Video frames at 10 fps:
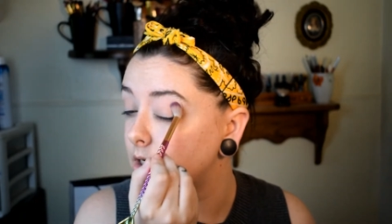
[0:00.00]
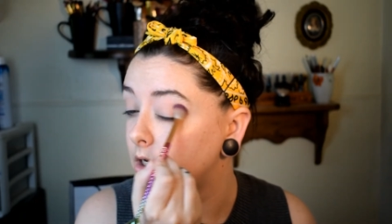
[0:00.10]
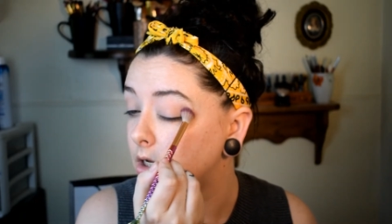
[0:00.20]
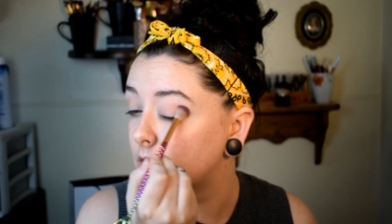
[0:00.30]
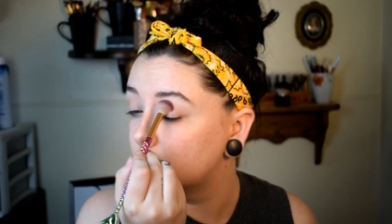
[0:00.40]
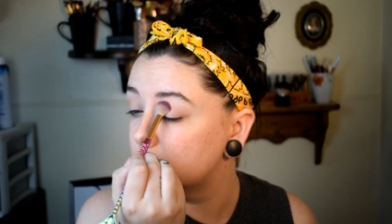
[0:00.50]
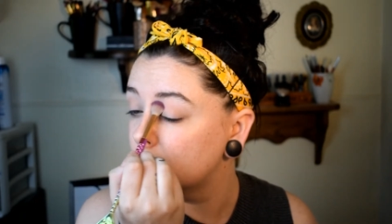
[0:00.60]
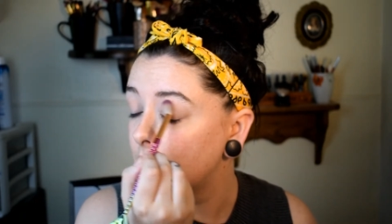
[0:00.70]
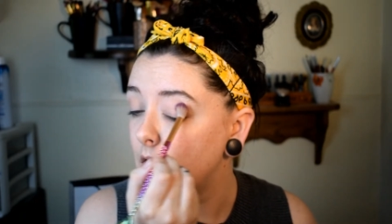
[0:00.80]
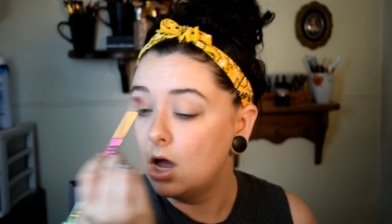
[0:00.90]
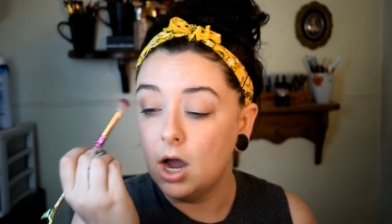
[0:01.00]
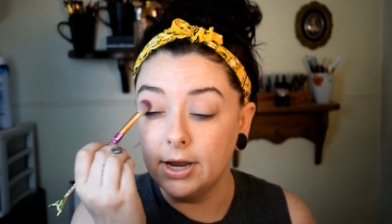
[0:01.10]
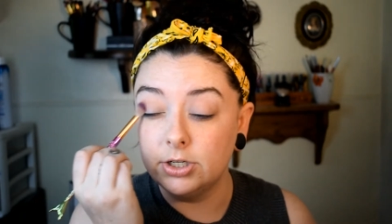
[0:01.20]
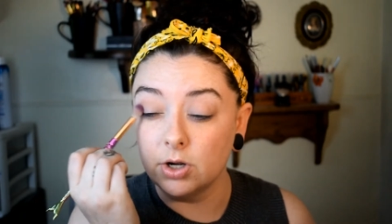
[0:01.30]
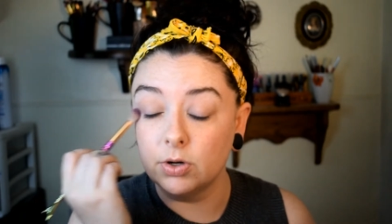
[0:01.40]
And
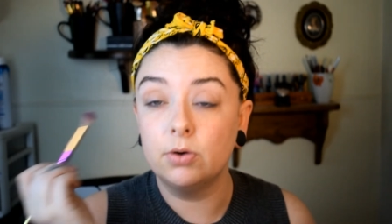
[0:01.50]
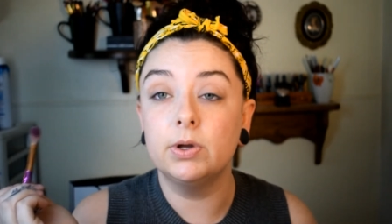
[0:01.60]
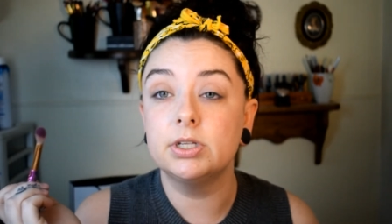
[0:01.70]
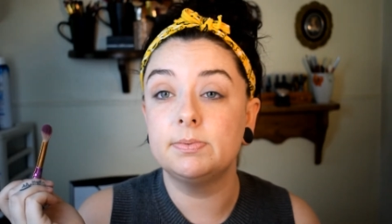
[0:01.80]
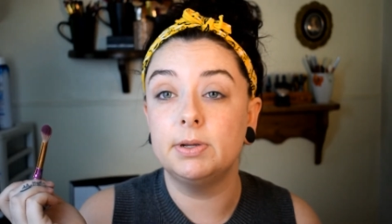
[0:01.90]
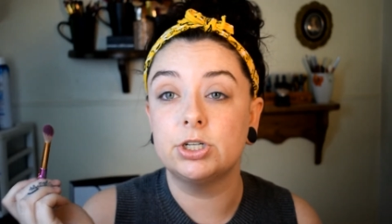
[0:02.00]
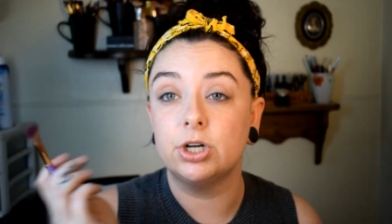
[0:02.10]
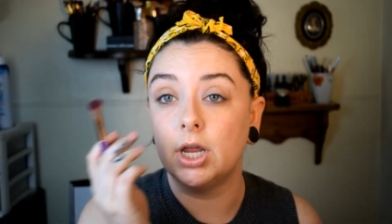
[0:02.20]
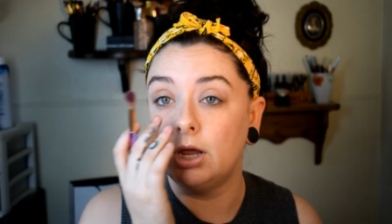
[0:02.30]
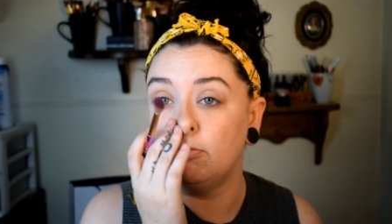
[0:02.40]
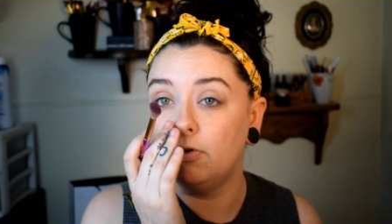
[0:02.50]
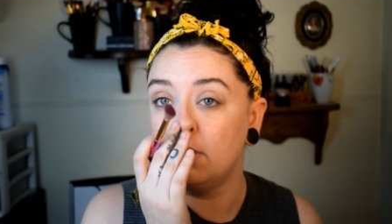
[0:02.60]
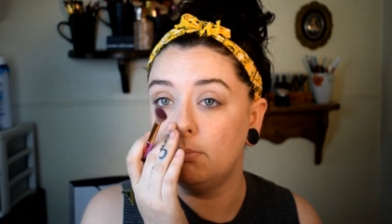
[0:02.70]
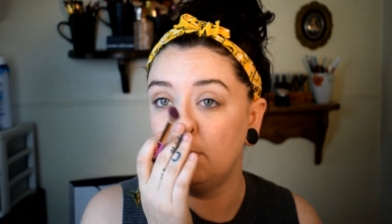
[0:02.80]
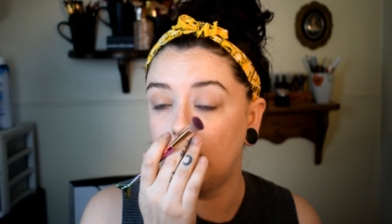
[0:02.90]
I don't know where this picture came
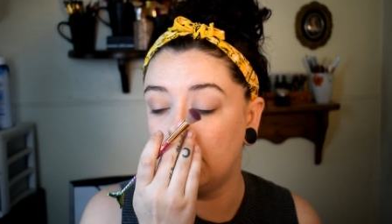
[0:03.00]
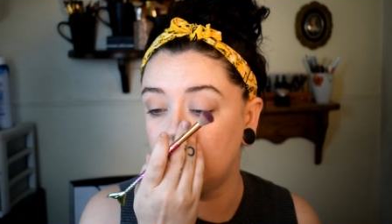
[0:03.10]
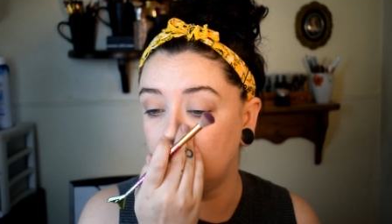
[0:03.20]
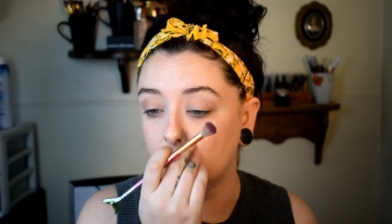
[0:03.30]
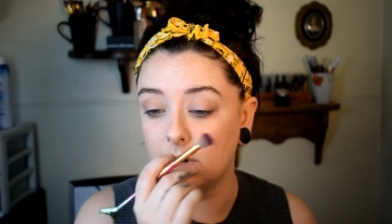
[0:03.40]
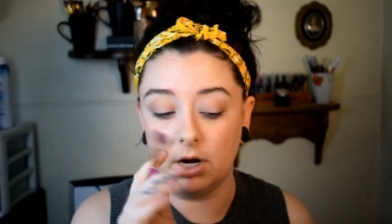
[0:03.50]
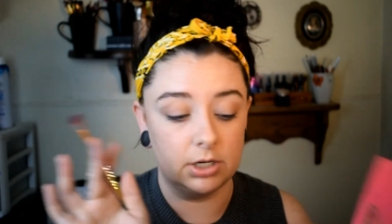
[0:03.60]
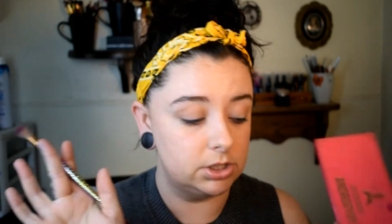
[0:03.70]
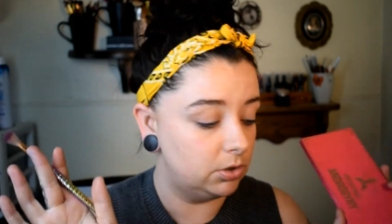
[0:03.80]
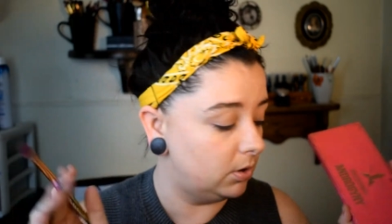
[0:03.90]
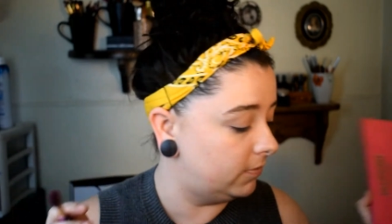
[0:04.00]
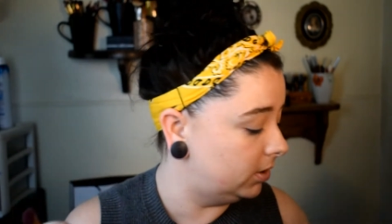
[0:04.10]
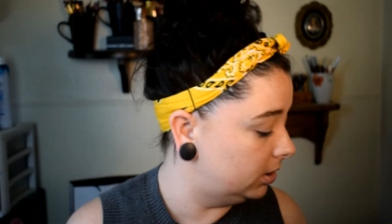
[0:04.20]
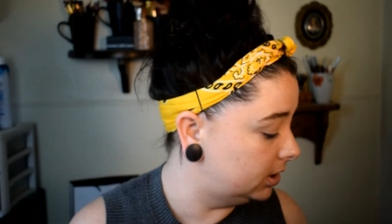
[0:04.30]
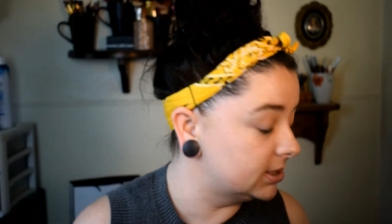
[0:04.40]
from, but full credit to
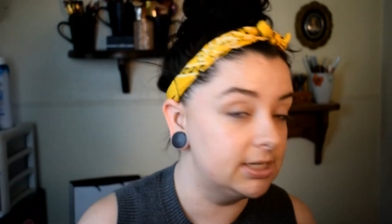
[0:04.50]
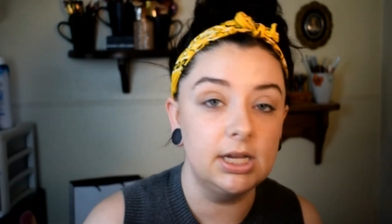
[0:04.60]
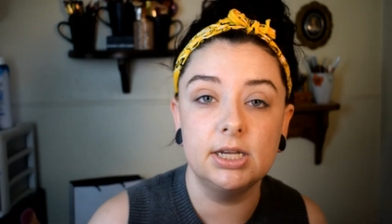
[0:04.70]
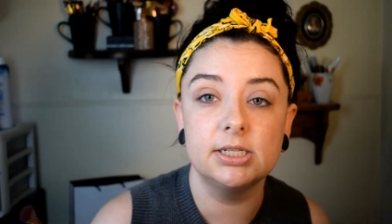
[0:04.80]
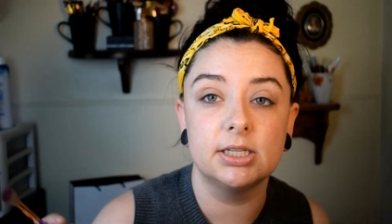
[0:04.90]
whoever this is.